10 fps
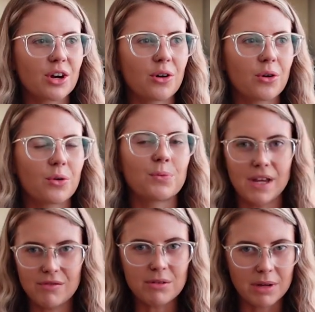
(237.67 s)
So
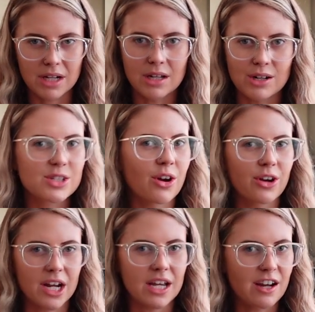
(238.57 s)
even meat eaters
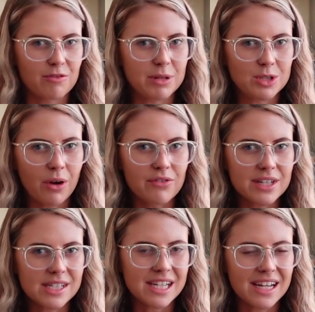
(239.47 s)
aren't getting enough B
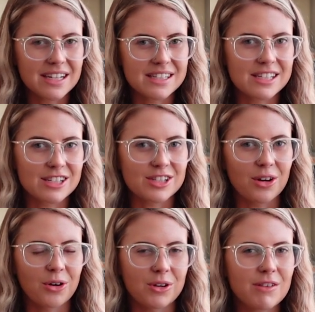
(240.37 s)
twelve days.
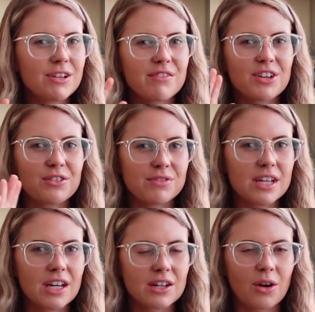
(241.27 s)
So even if you're a
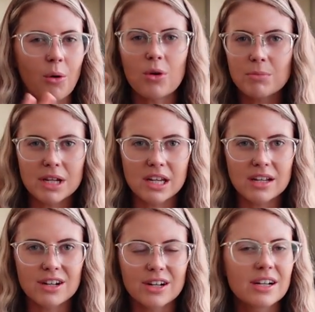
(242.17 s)
vegan or meat
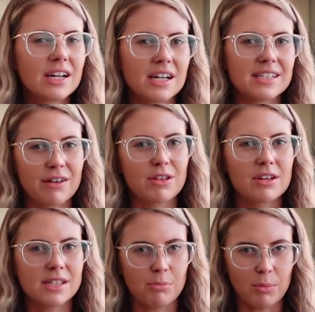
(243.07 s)
eater,
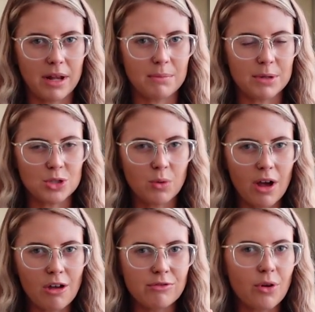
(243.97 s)
definitely supplement B
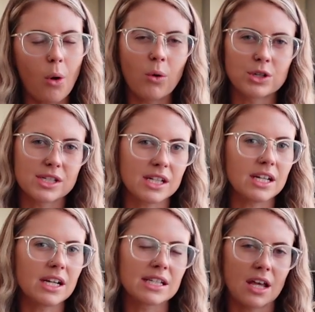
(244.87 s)
twelve or just
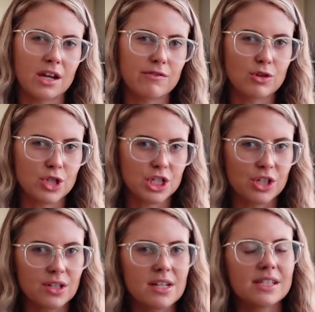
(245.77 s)
eat a ton of
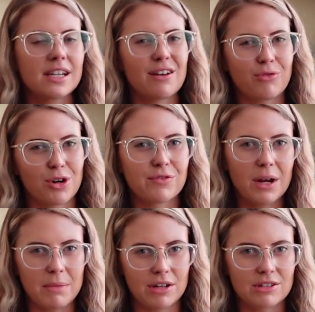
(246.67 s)
nutritional yeast and
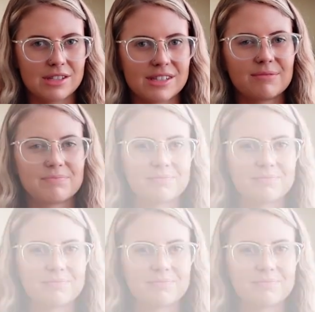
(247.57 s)
fortified milks.